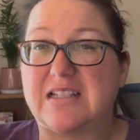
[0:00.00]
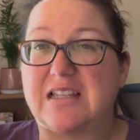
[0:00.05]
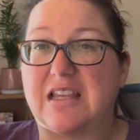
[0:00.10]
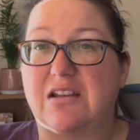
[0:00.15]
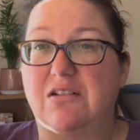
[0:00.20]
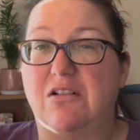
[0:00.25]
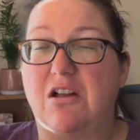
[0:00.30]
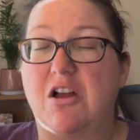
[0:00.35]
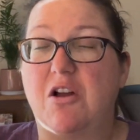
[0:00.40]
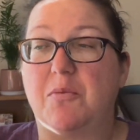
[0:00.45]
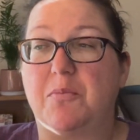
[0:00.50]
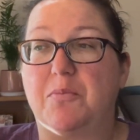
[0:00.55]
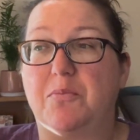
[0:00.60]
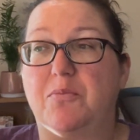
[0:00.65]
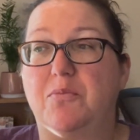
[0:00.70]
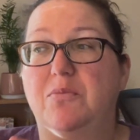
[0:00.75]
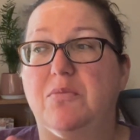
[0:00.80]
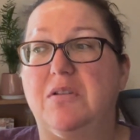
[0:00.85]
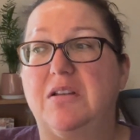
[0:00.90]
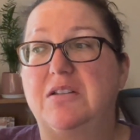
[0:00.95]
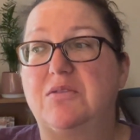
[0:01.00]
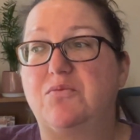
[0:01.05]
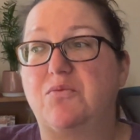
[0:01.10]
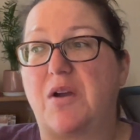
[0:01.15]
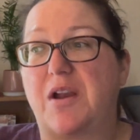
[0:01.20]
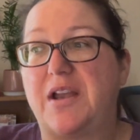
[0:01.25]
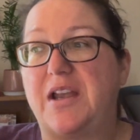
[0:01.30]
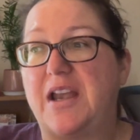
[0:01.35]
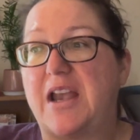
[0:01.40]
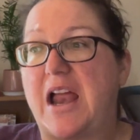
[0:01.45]
that'll help
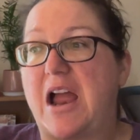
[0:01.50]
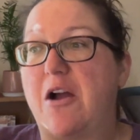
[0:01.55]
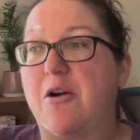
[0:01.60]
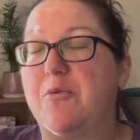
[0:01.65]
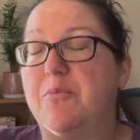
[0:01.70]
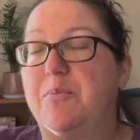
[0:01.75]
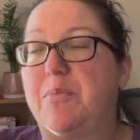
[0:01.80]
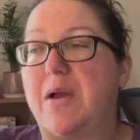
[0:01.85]
write it out.